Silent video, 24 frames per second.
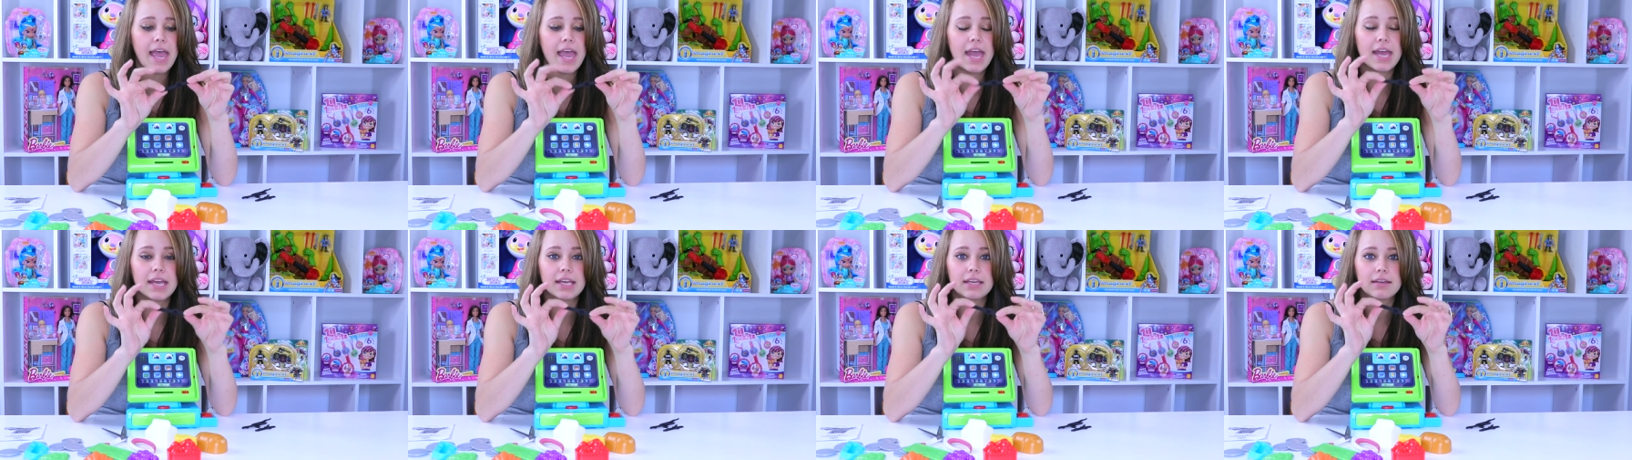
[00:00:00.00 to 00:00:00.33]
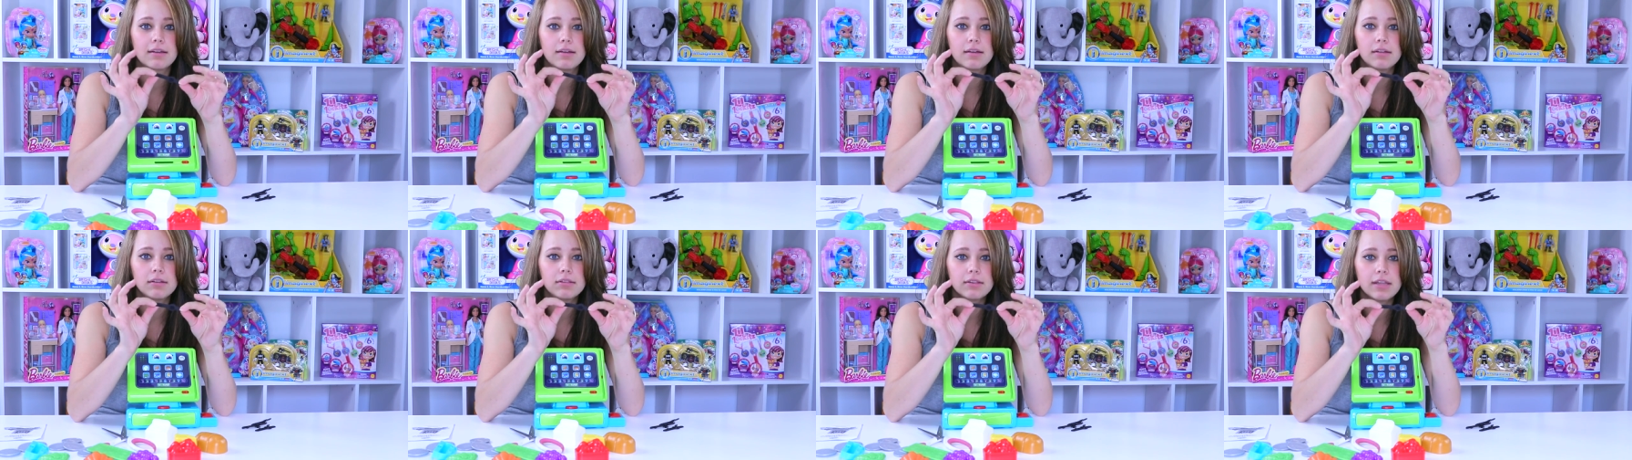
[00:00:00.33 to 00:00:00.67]

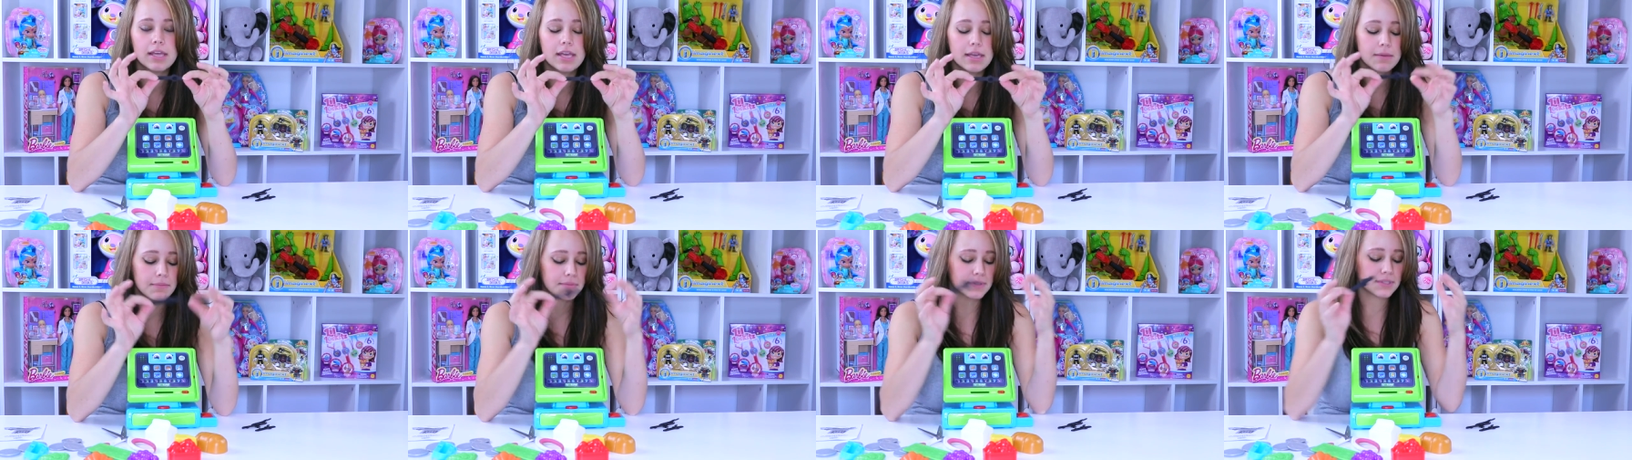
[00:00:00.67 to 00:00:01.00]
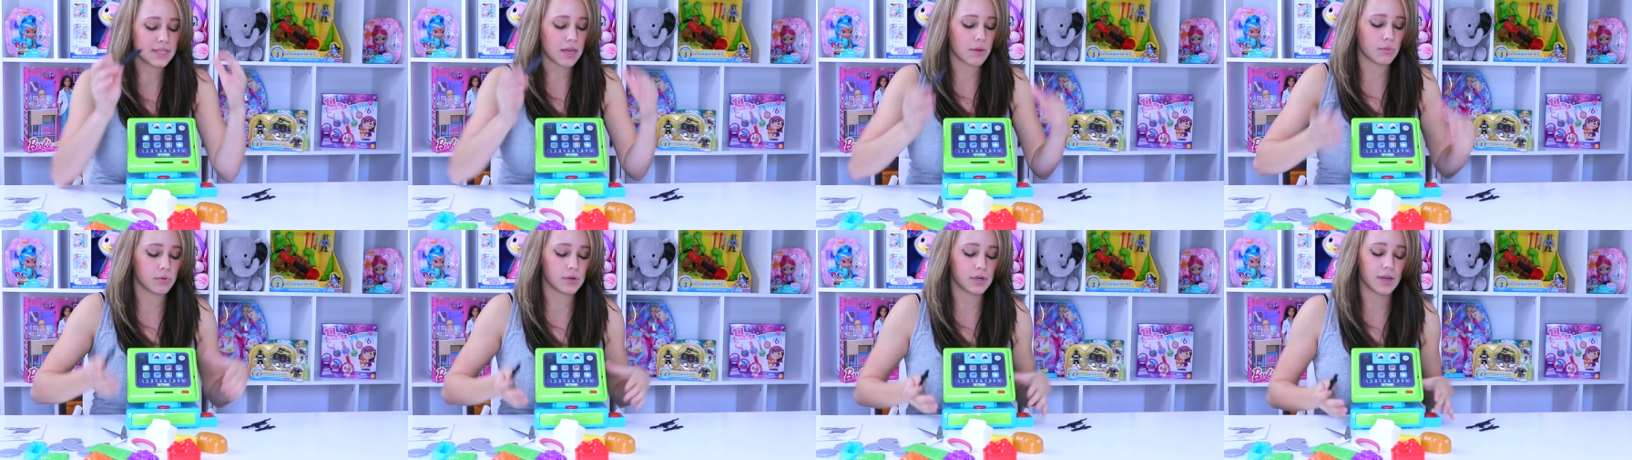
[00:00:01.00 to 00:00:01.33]
clips that were
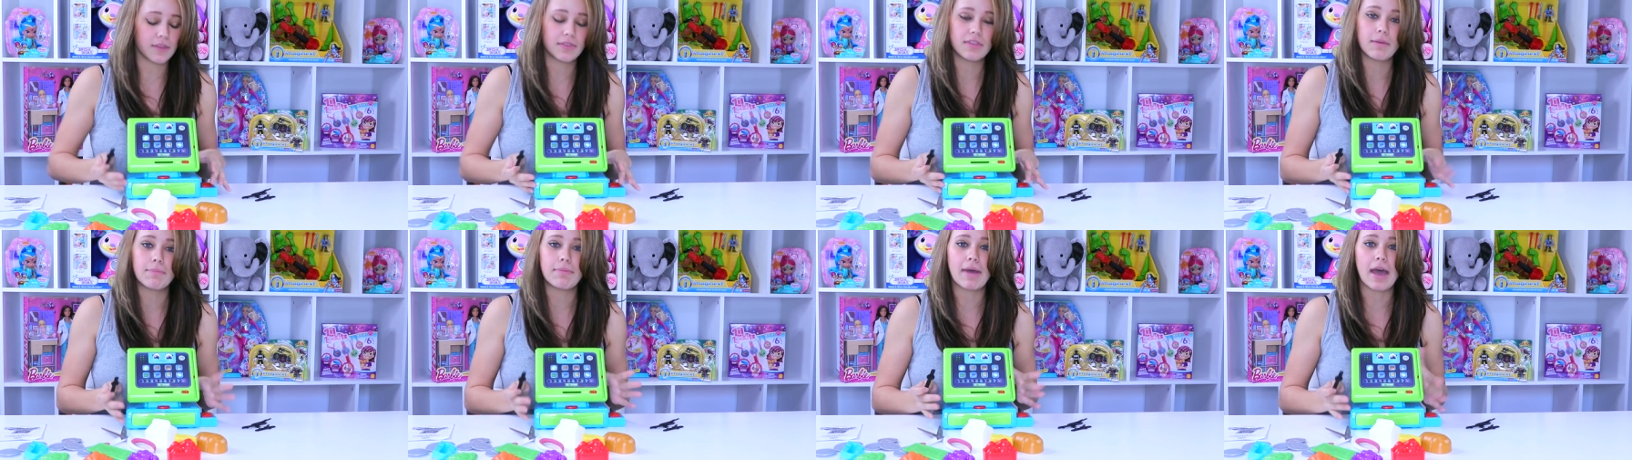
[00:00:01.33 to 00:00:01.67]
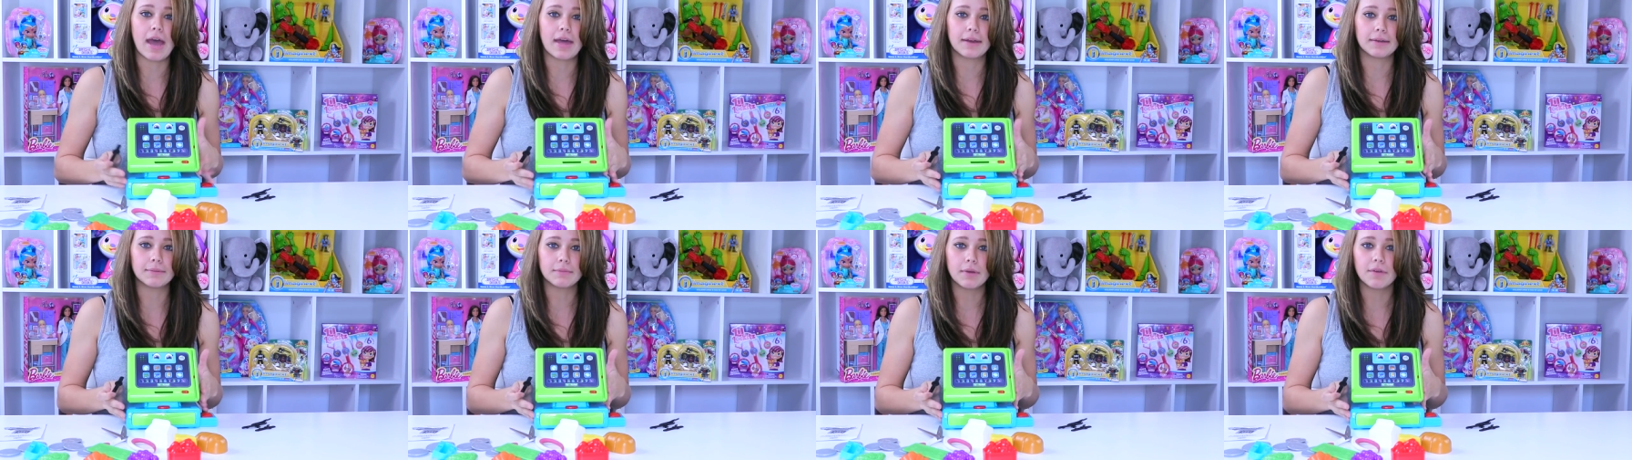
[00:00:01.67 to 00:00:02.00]
at the bottom
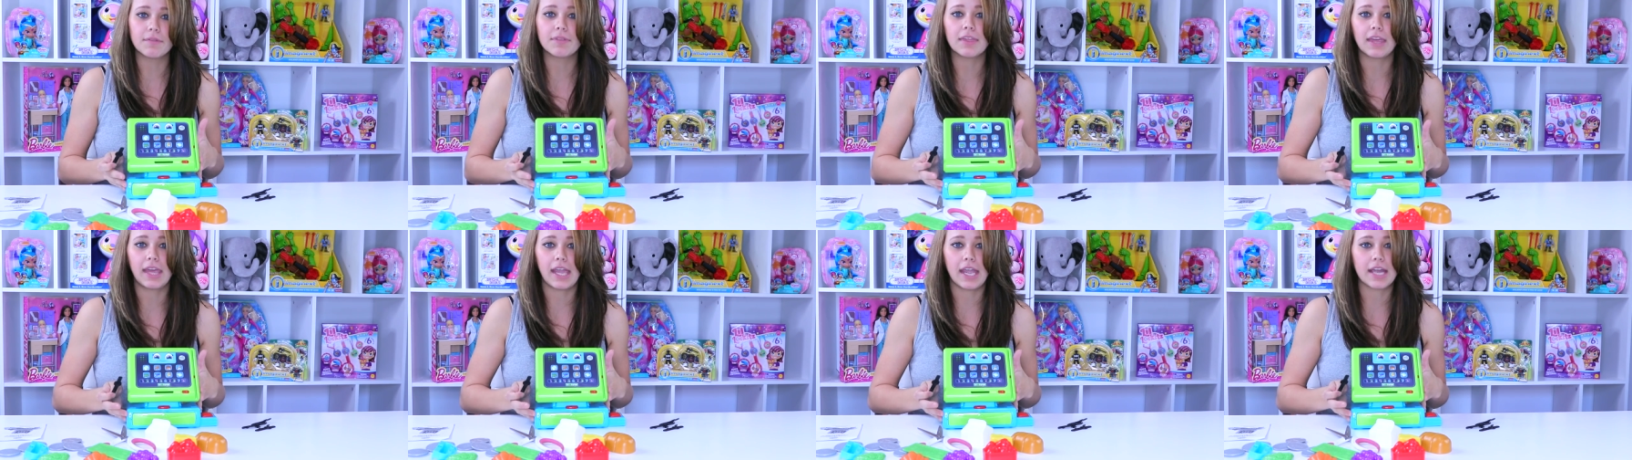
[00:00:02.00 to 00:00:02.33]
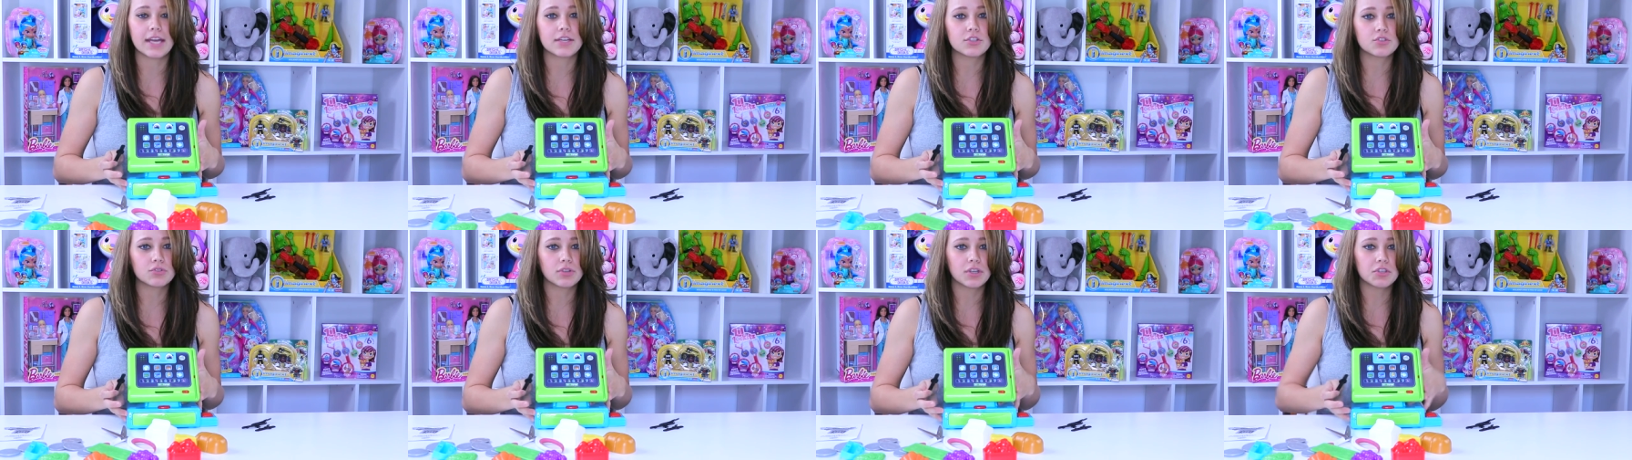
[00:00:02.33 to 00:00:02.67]
of the cash
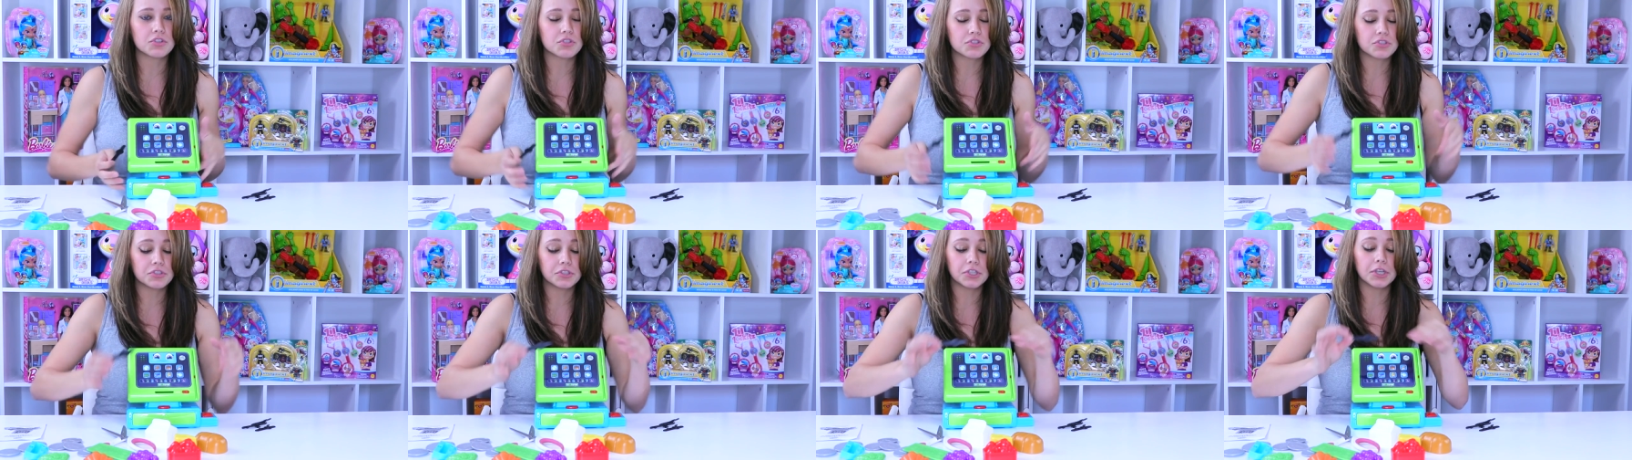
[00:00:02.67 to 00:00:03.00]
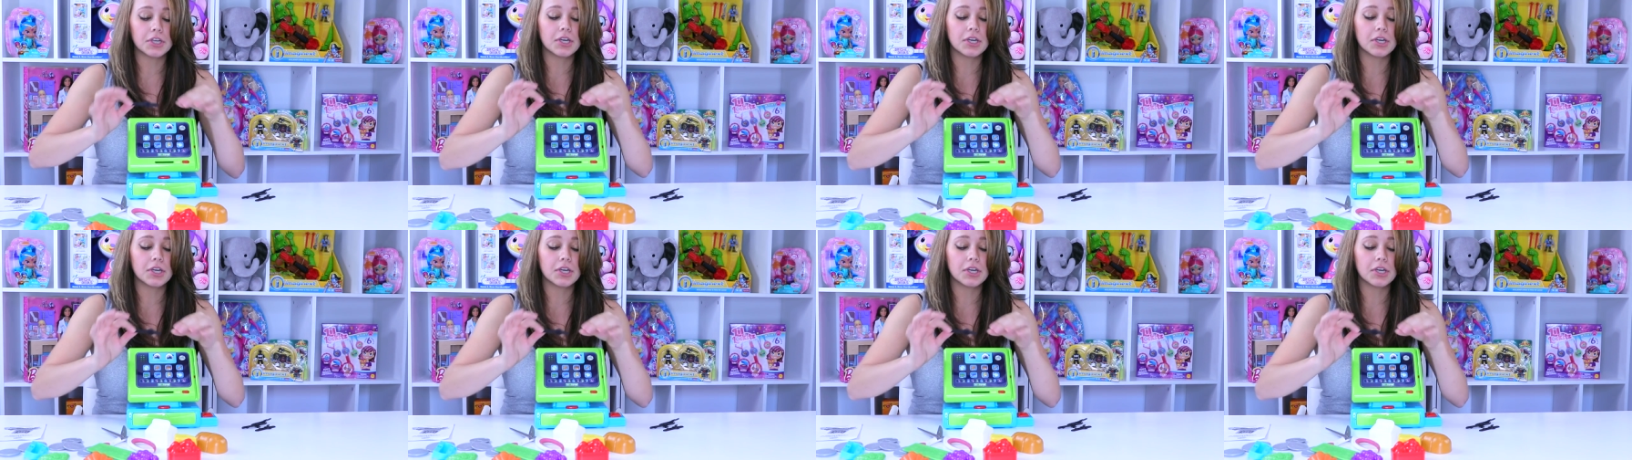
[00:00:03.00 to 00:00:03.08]
register,